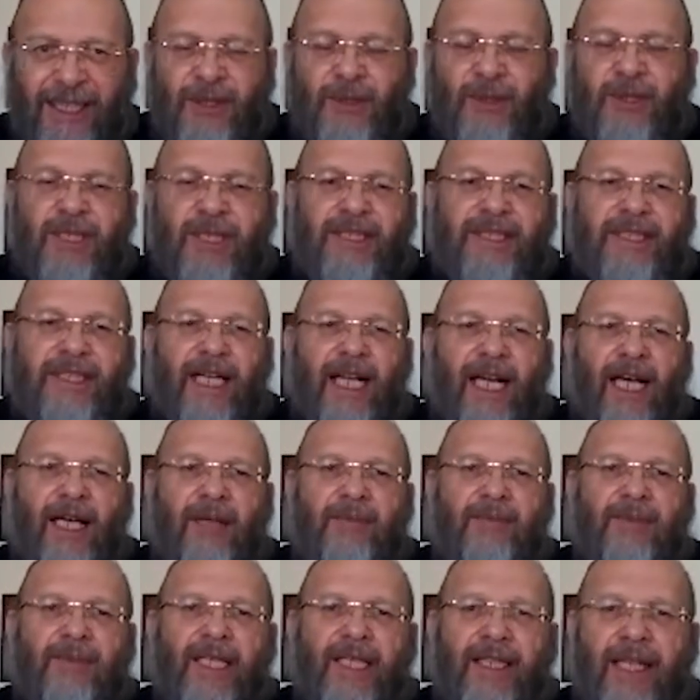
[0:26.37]
To
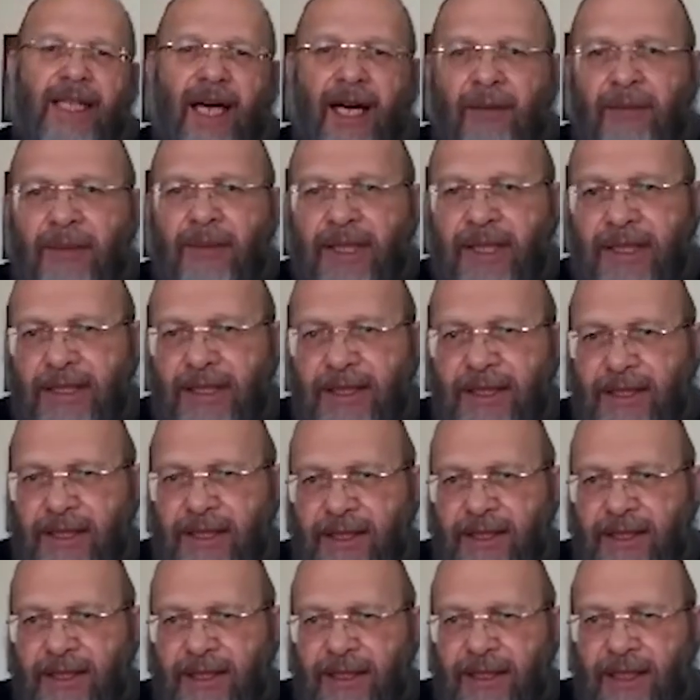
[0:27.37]
describe dynamics,
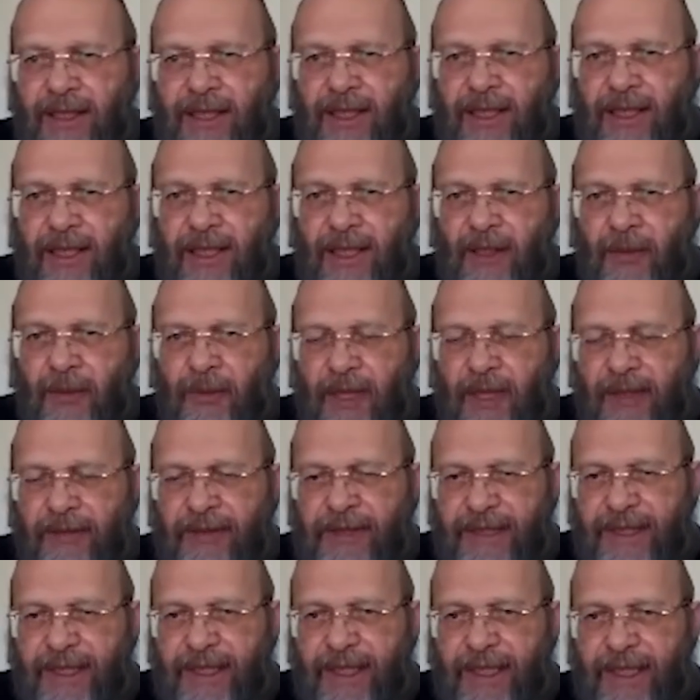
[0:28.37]
we have
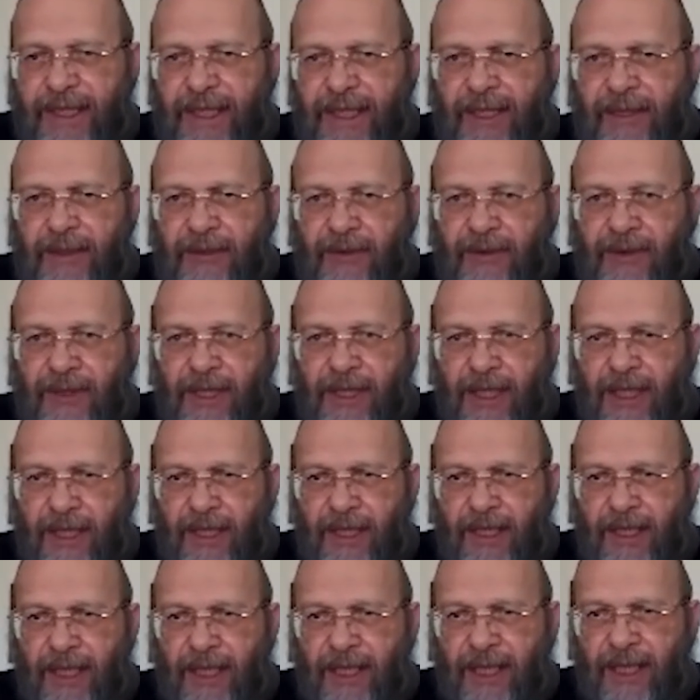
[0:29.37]
seen
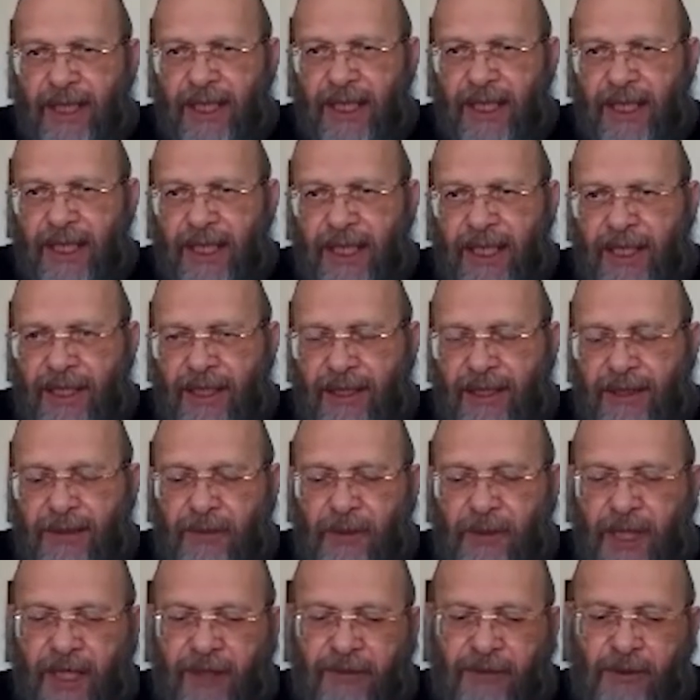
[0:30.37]

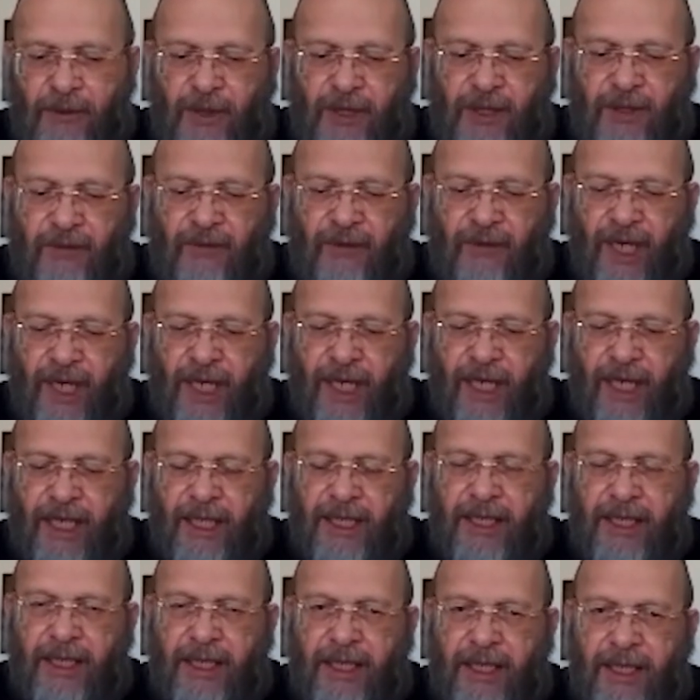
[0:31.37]
we have to
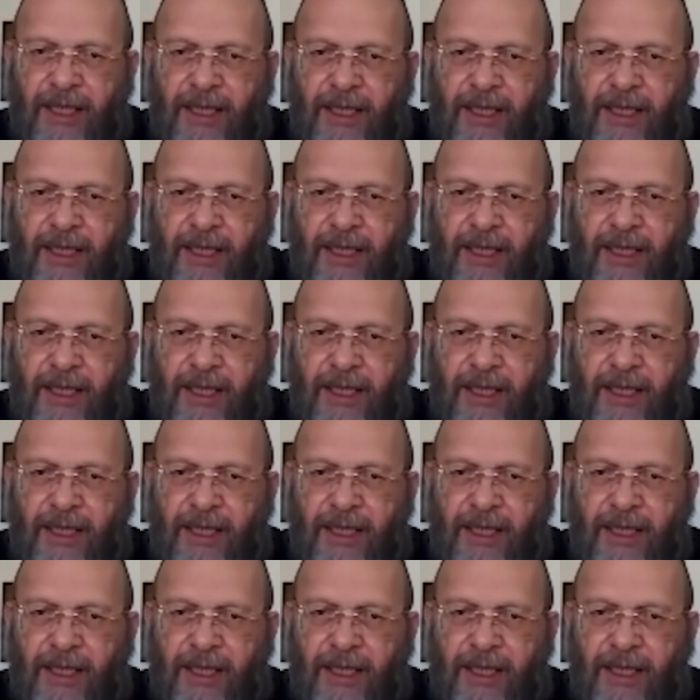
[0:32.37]
define